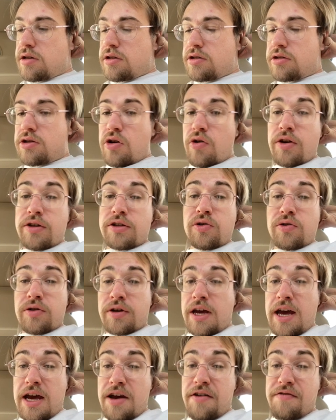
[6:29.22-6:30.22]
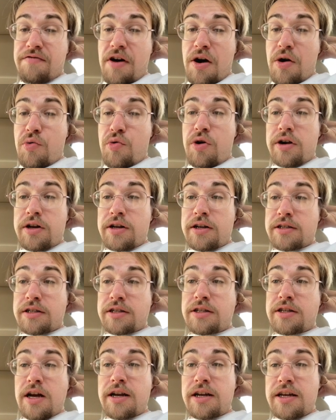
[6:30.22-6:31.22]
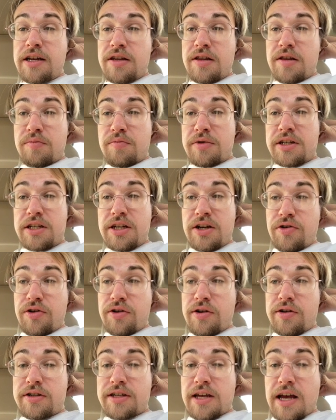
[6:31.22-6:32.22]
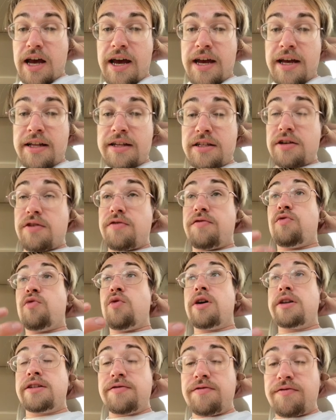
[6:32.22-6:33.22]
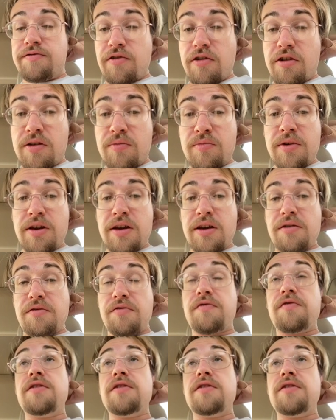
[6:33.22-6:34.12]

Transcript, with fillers: So it's okay if I want to study the material science of what's in front of me, if